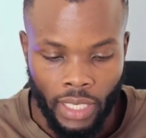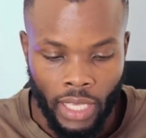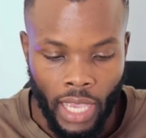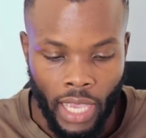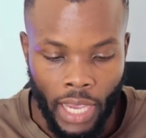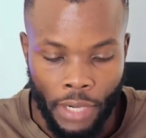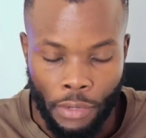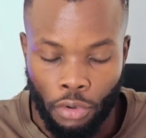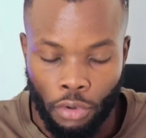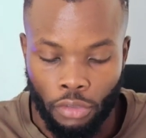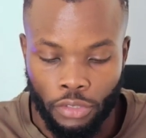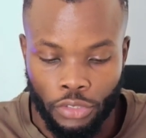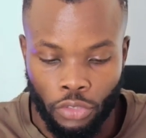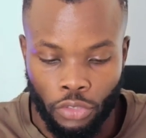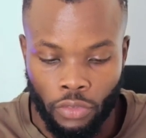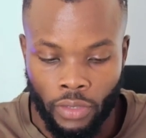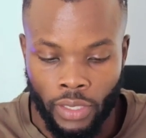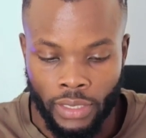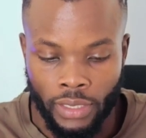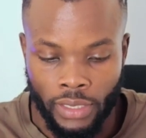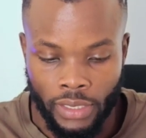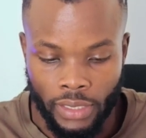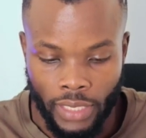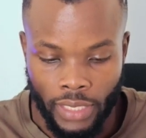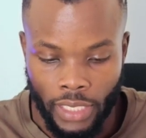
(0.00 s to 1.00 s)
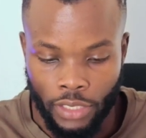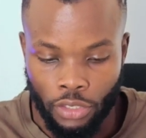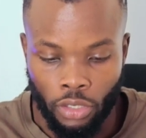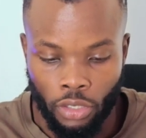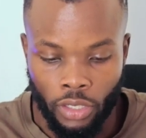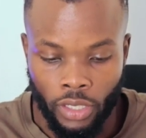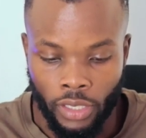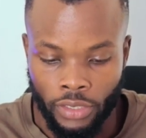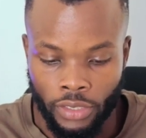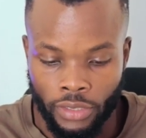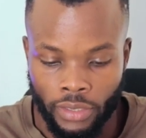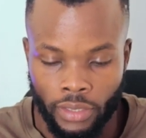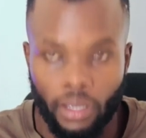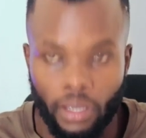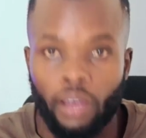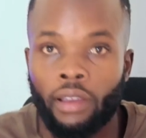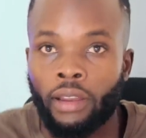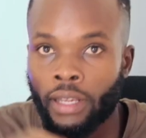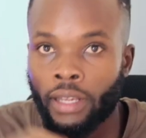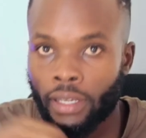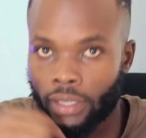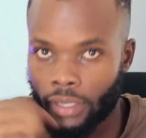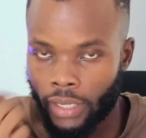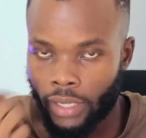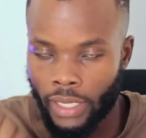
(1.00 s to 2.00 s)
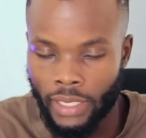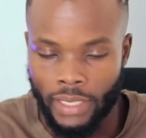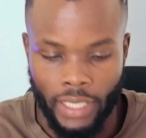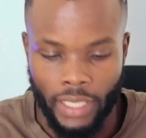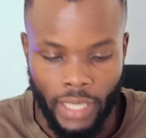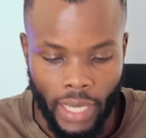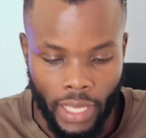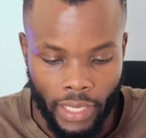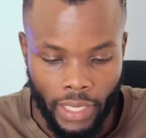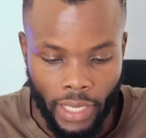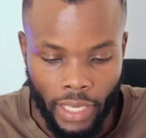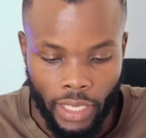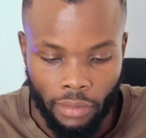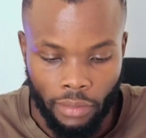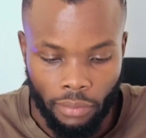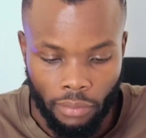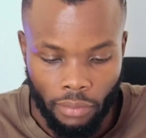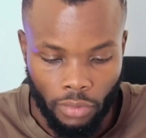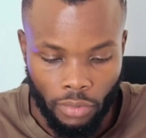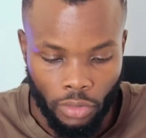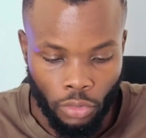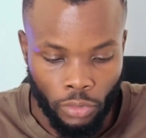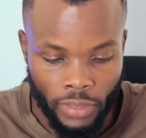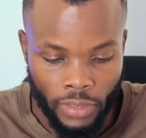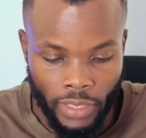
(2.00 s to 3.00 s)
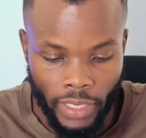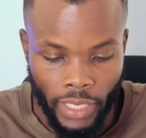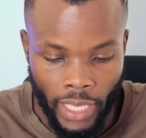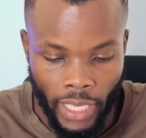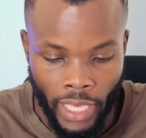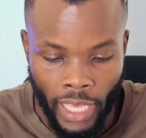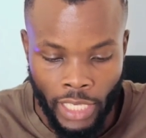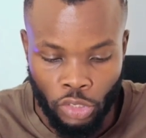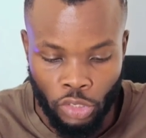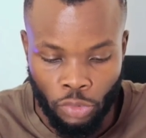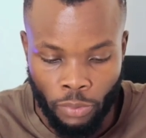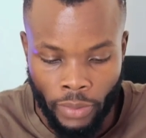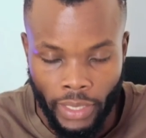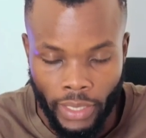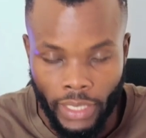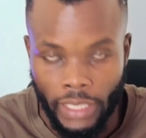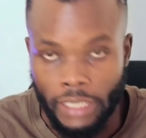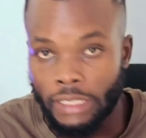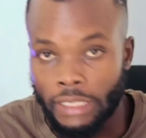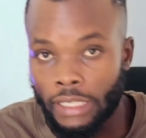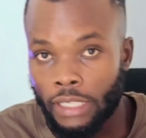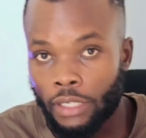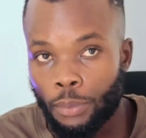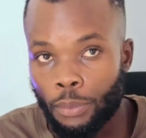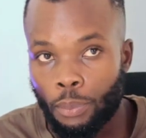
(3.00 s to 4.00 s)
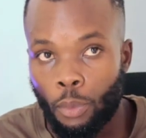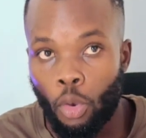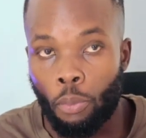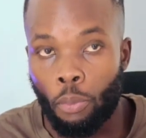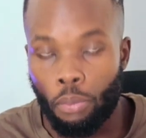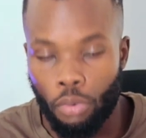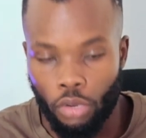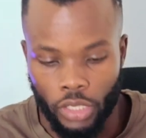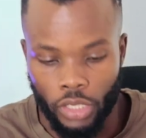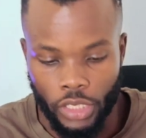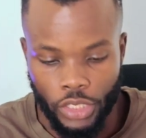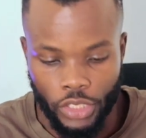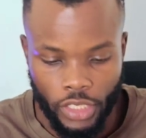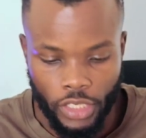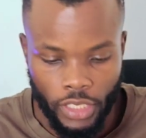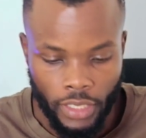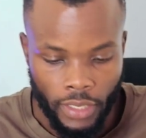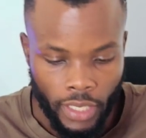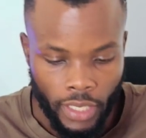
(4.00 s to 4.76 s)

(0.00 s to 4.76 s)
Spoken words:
And also the title is written again using AI to make it more polished.